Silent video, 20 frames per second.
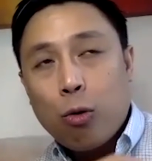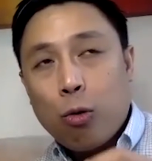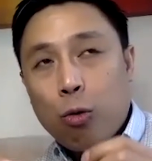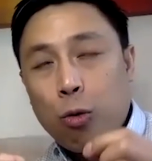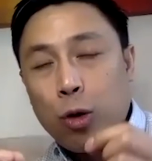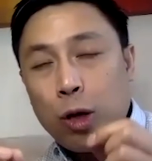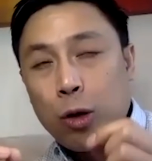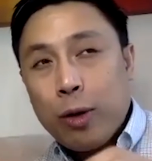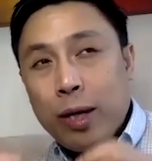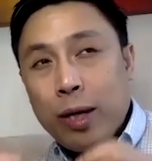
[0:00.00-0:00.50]

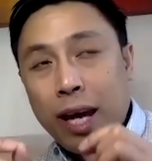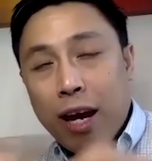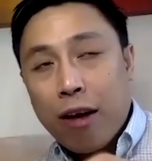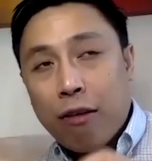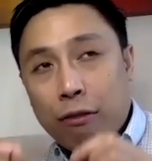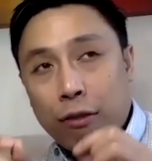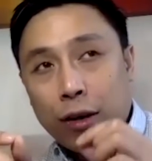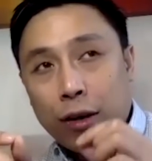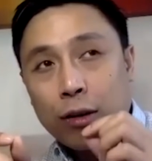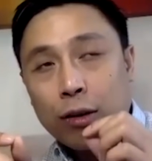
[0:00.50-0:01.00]
Will we
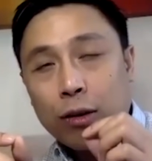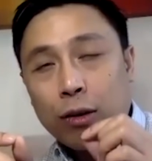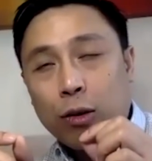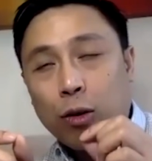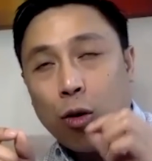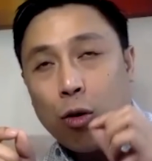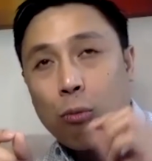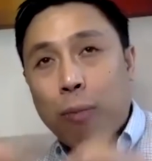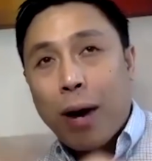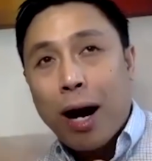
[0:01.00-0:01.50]
ever
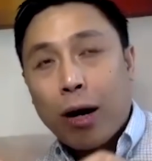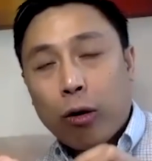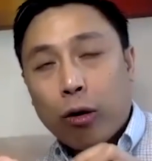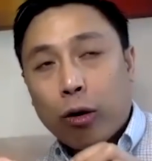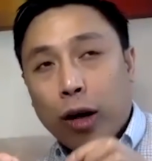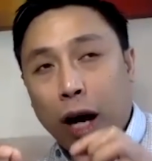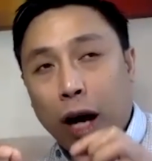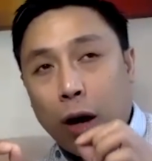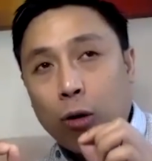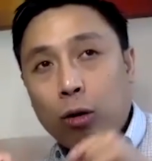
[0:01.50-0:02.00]
go back,
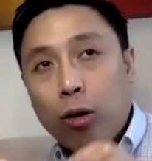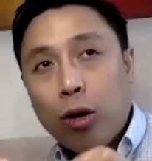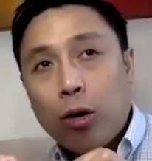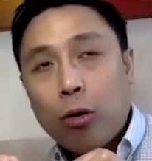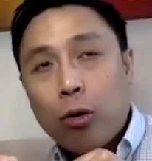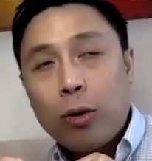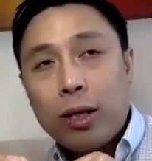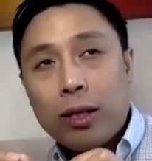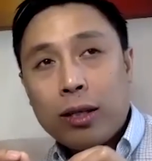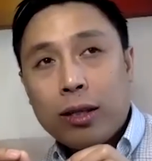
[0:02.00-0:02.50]
or how long
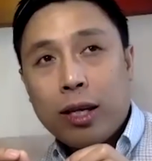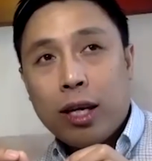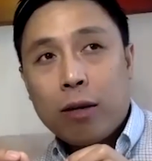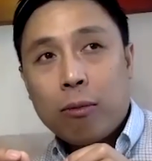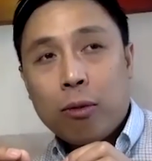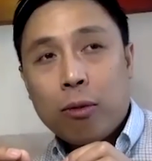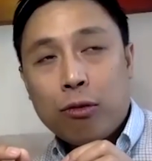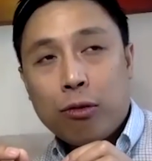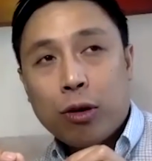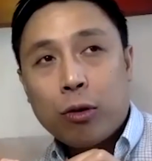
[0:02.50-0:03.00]
will it take
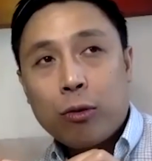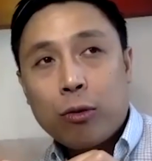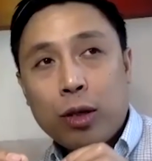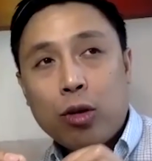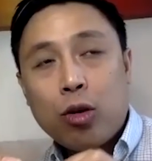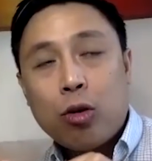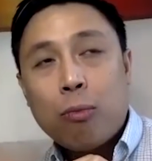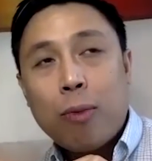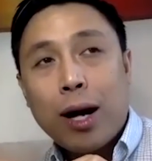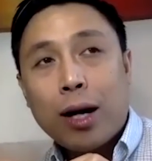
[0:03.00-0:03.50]
before we
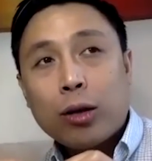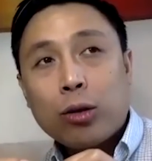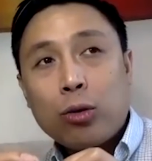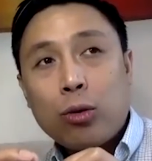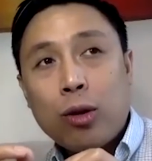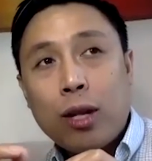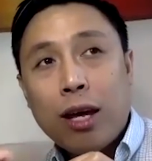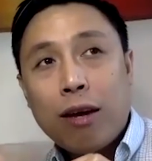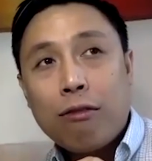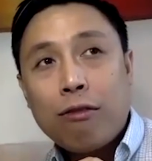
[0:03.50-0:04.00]
go back to
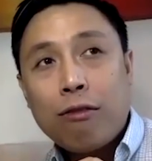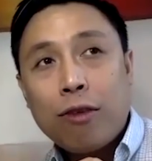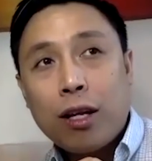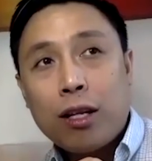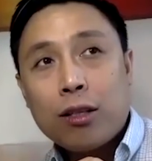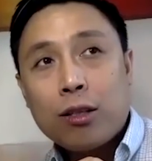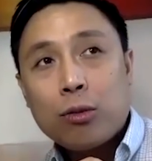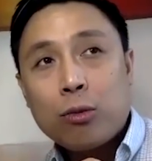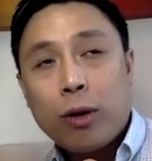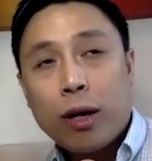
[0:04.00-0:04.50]

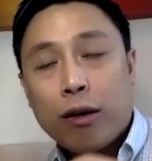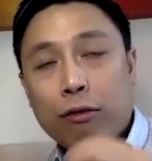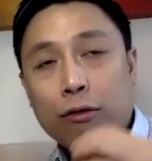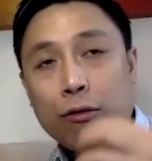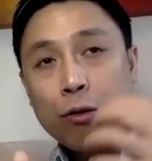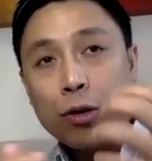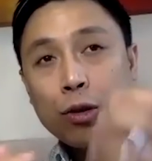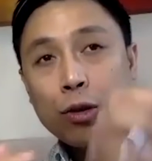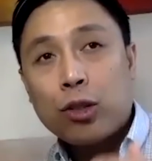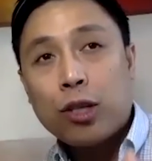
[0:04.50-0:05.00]
levels where
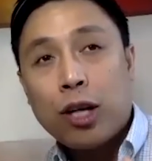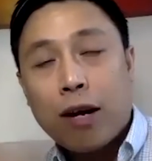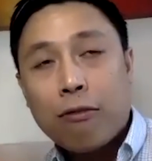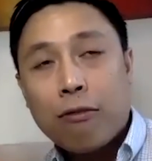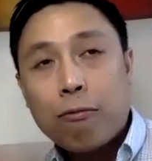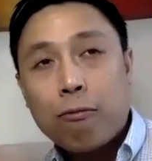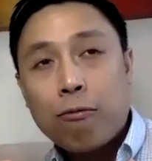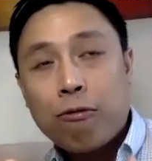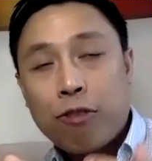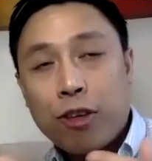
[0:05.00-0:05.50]
foot
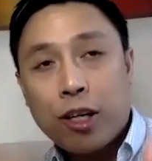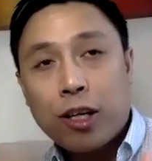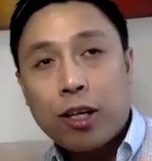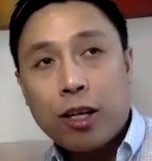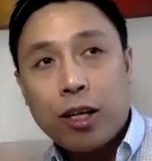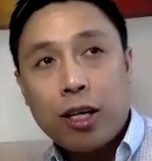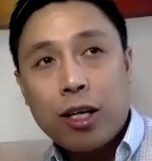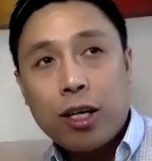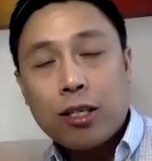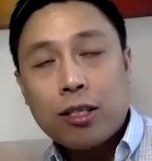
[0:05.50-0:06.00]
traffic
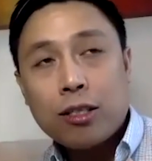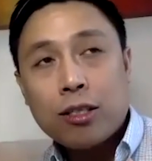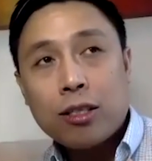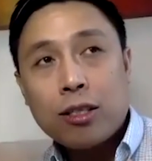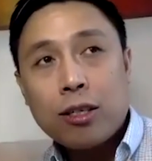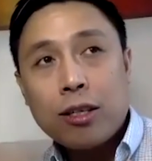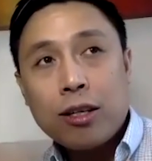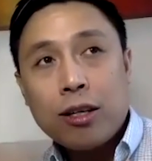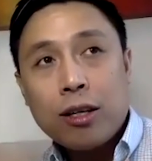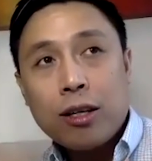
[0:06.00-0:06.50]
is
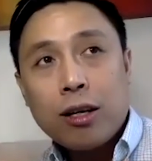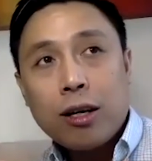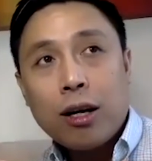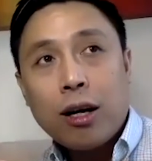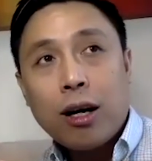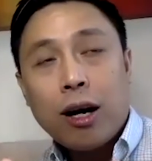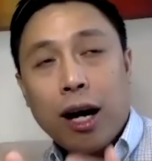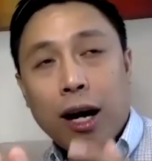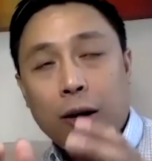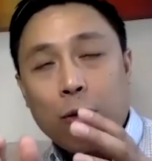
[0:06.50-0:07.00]

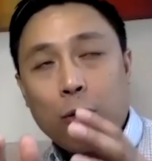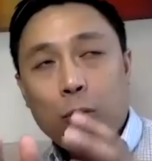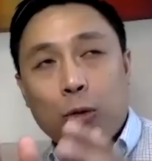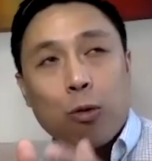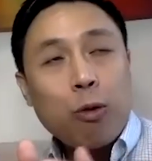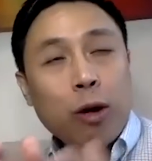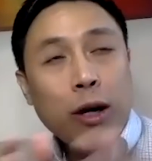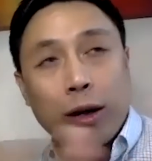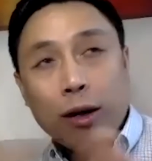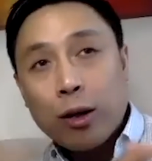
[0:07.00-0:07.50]

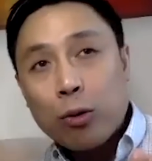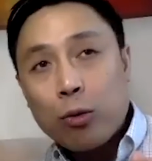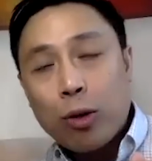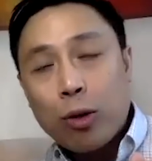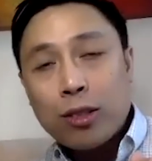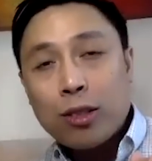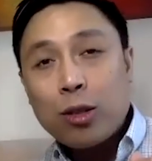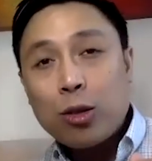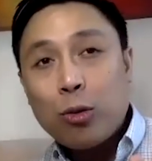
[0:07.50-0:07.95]
where it was in